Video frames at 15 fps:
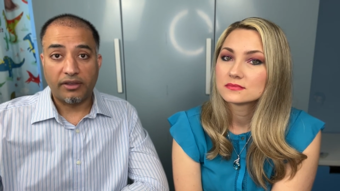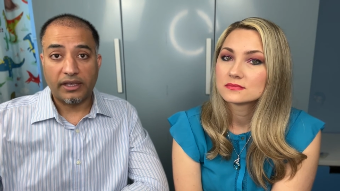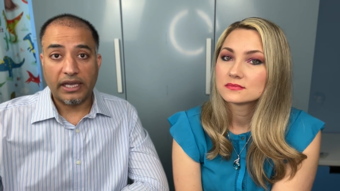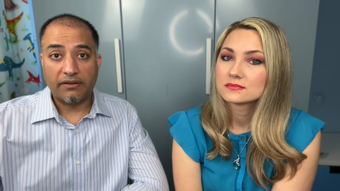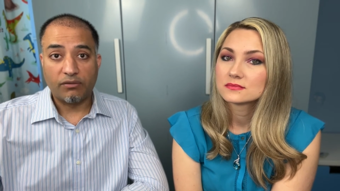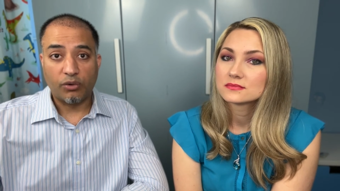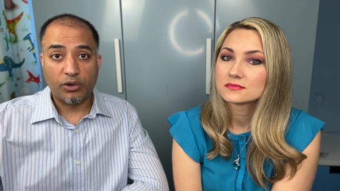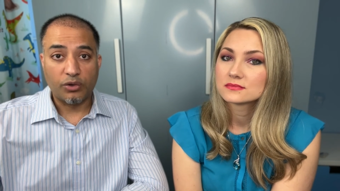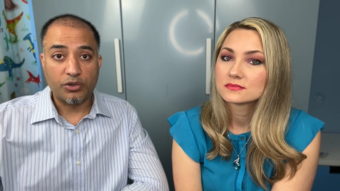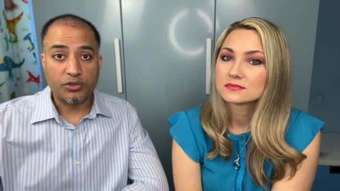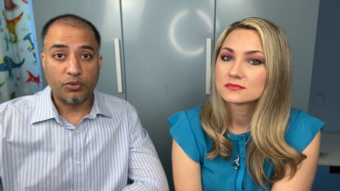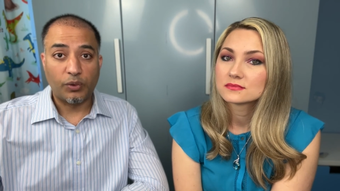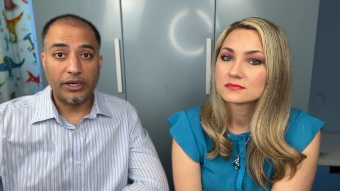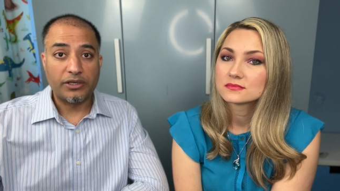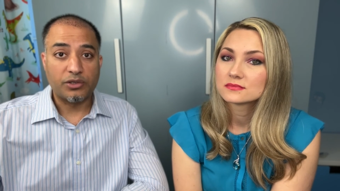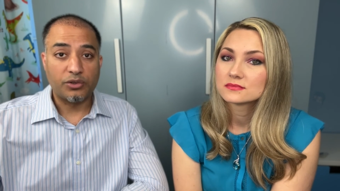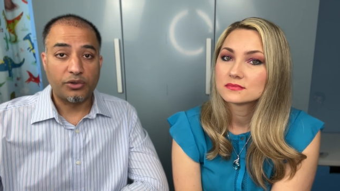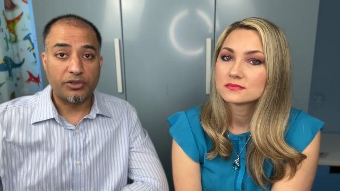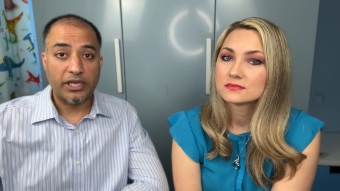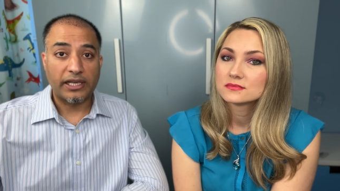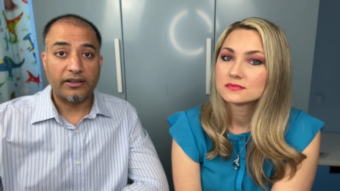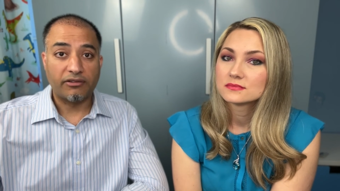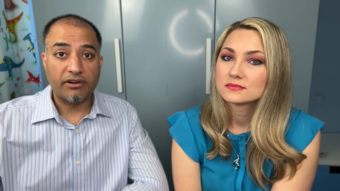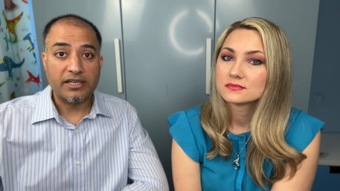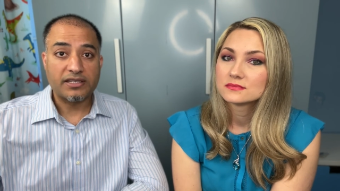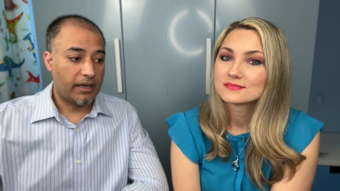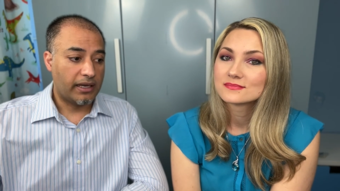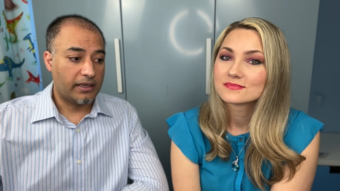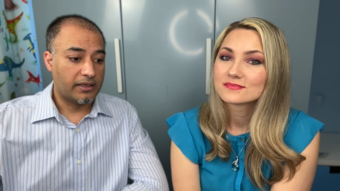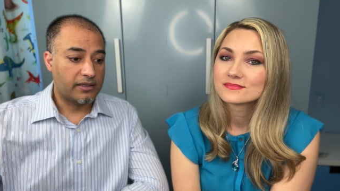Speaker 1: think everyone who's willing to take the risk
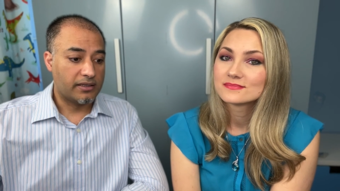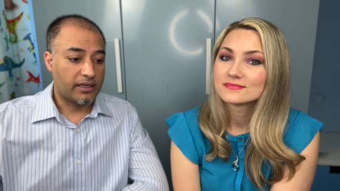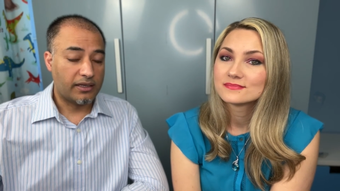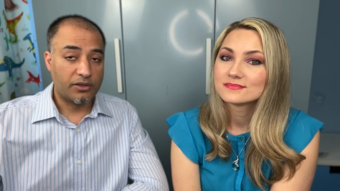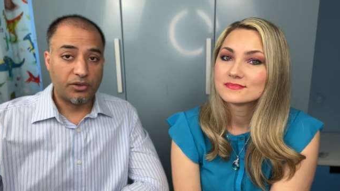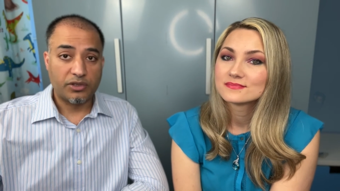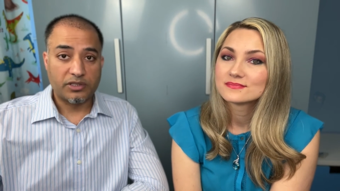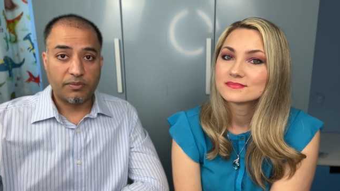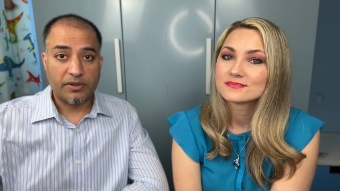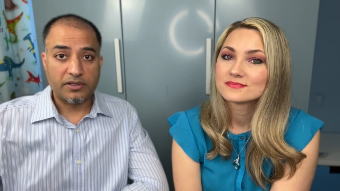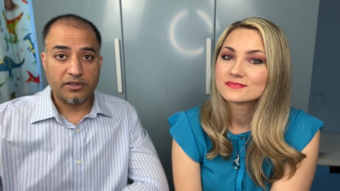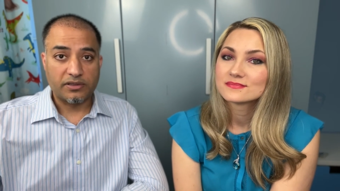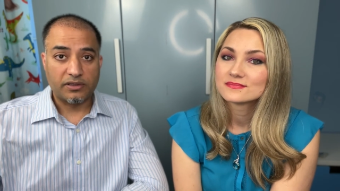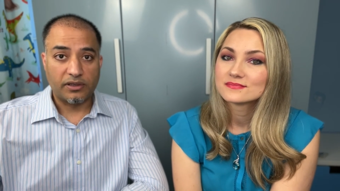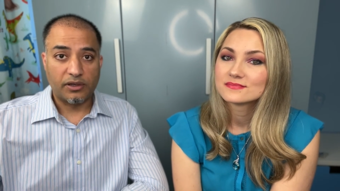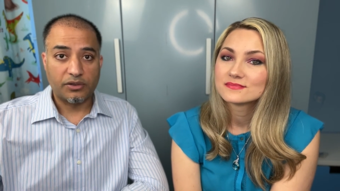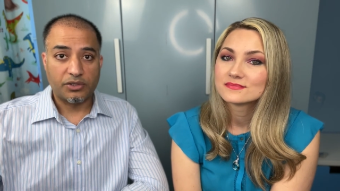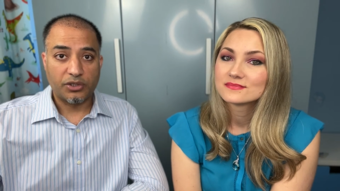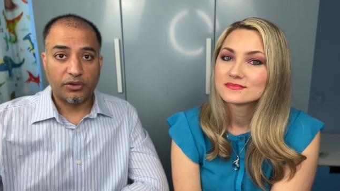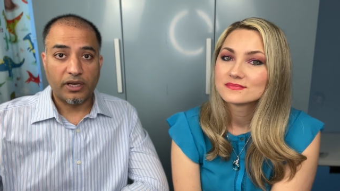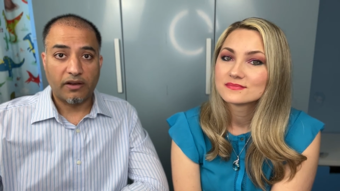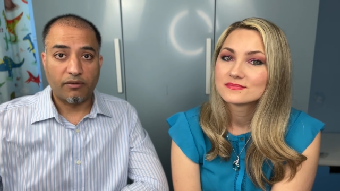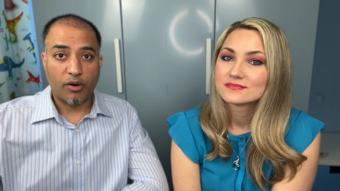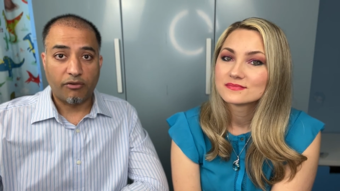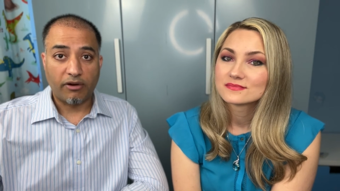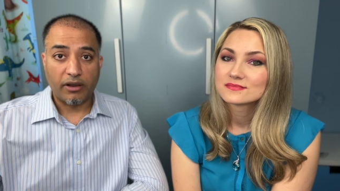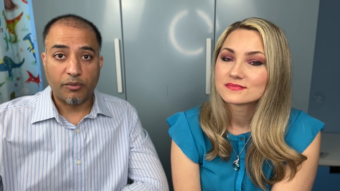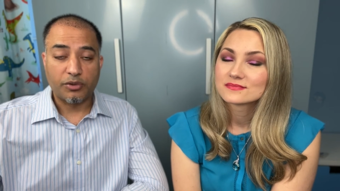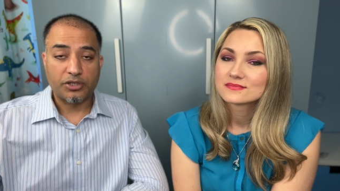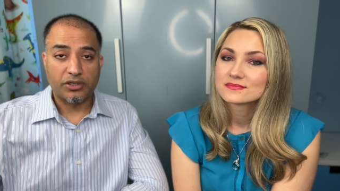and do this business, should have a right
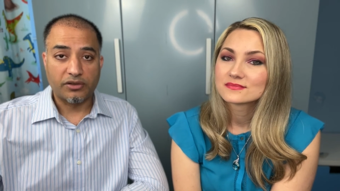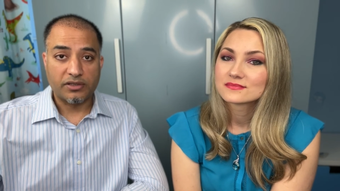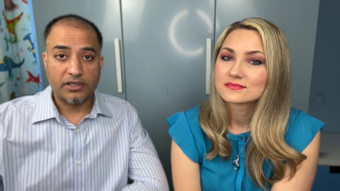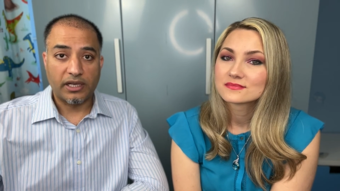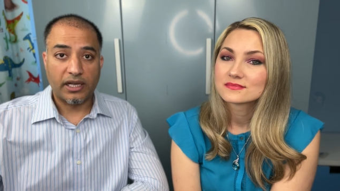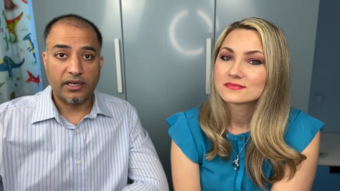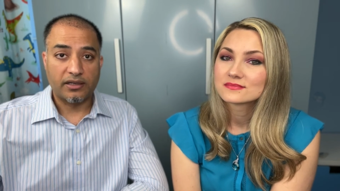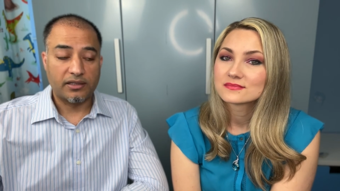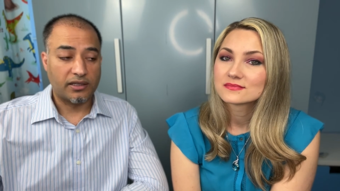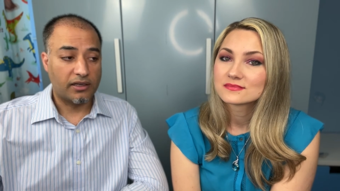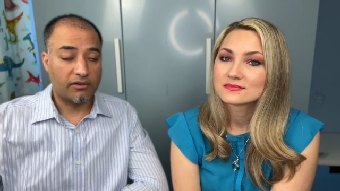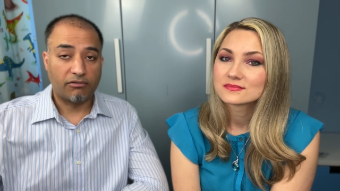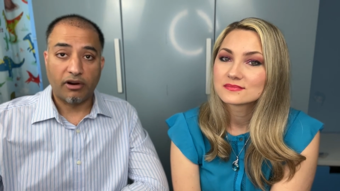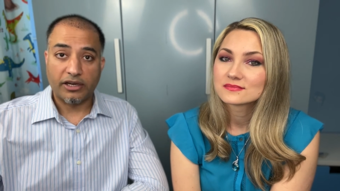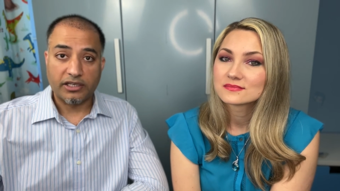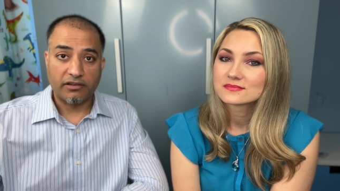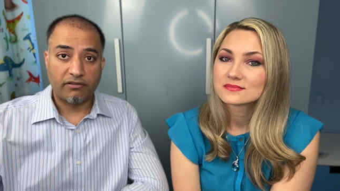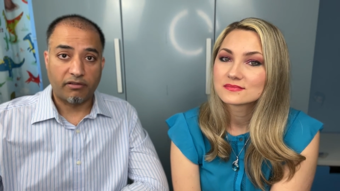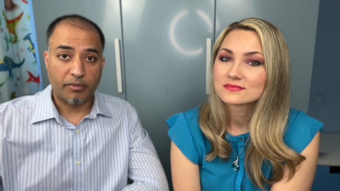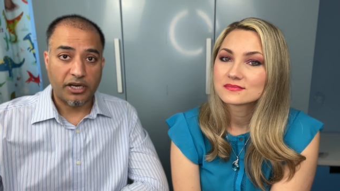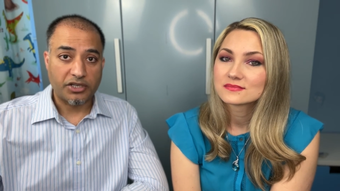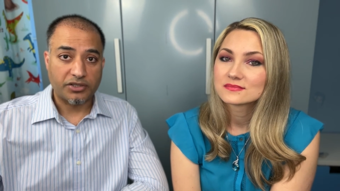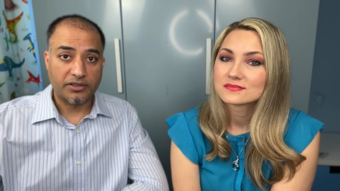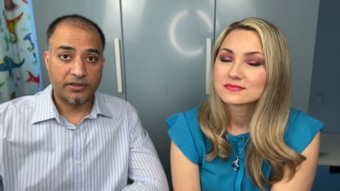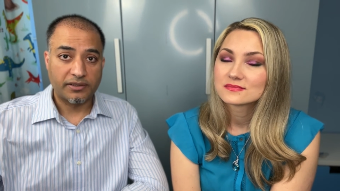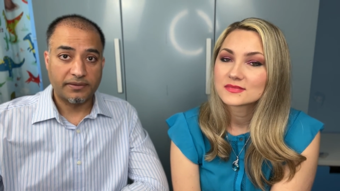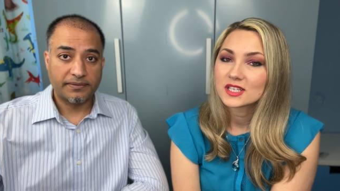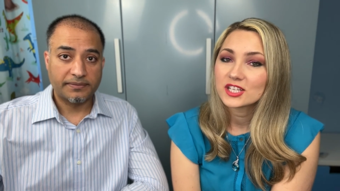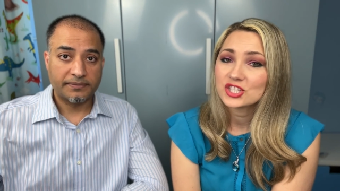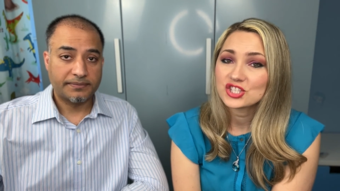opportunity and right information.
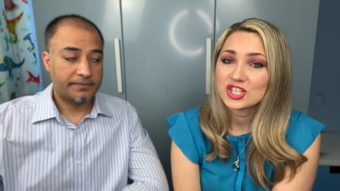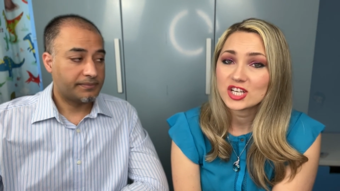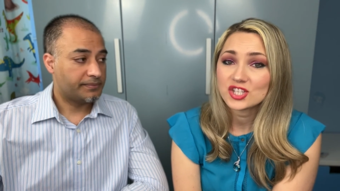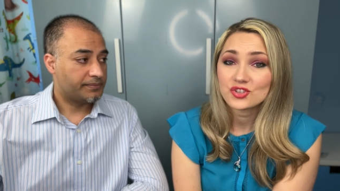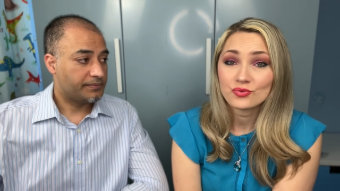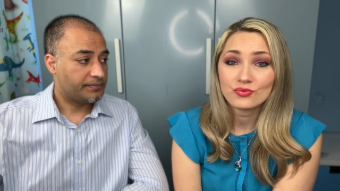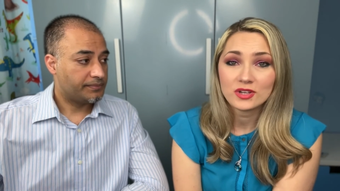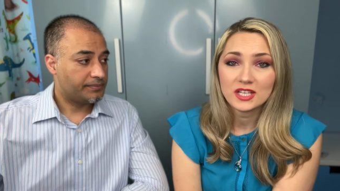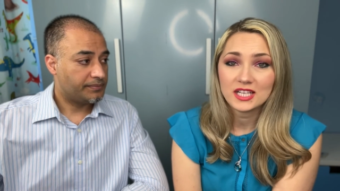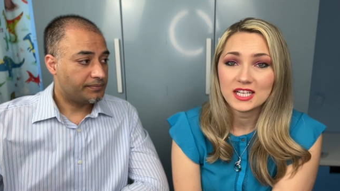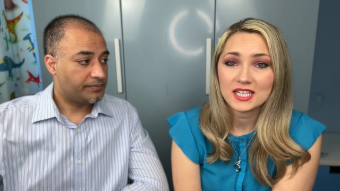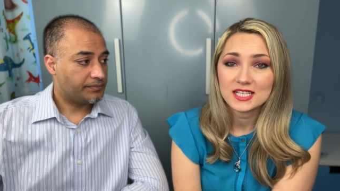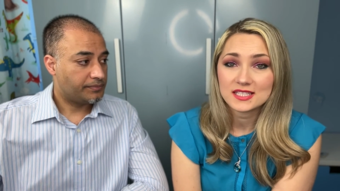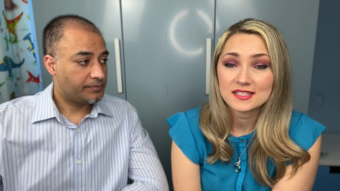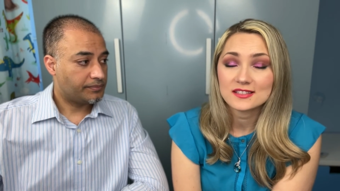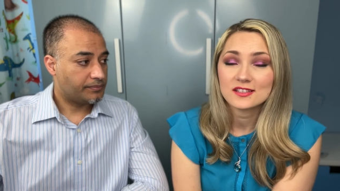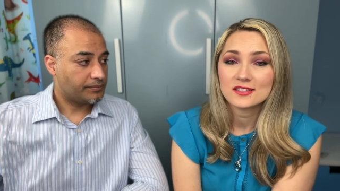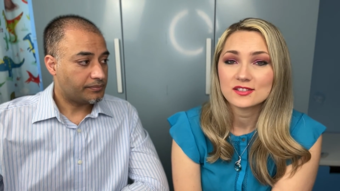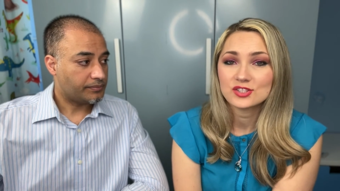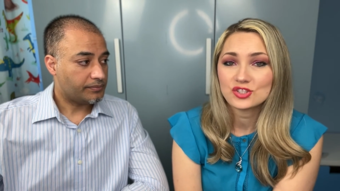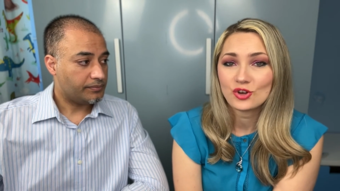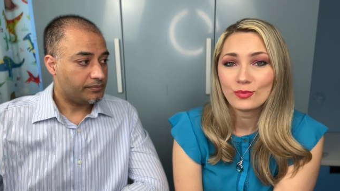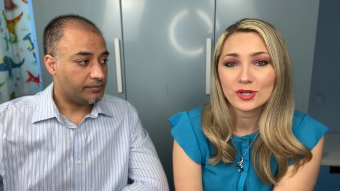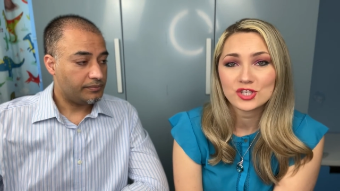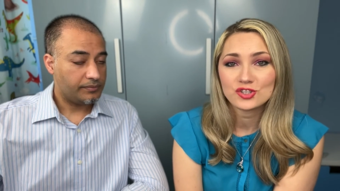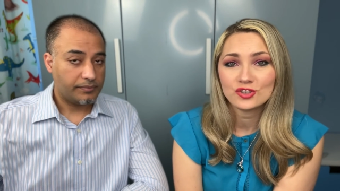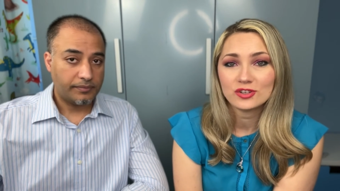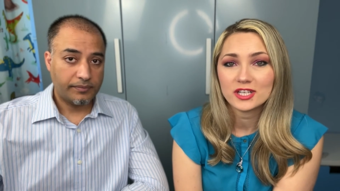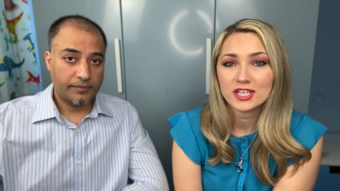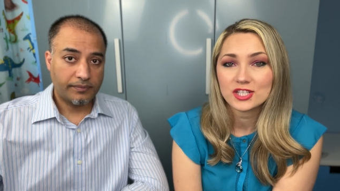
Speaker 2: And Josh really has so much
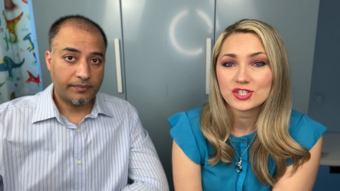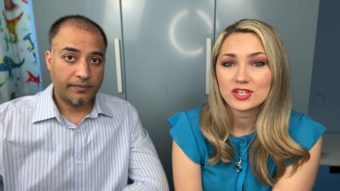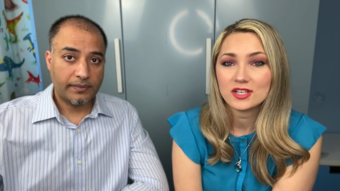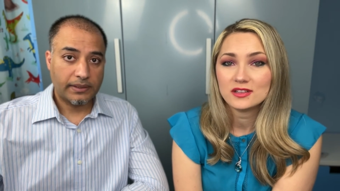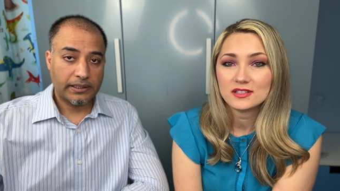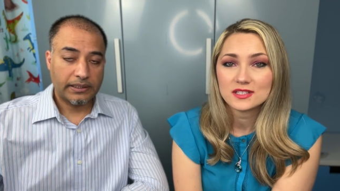knowledge in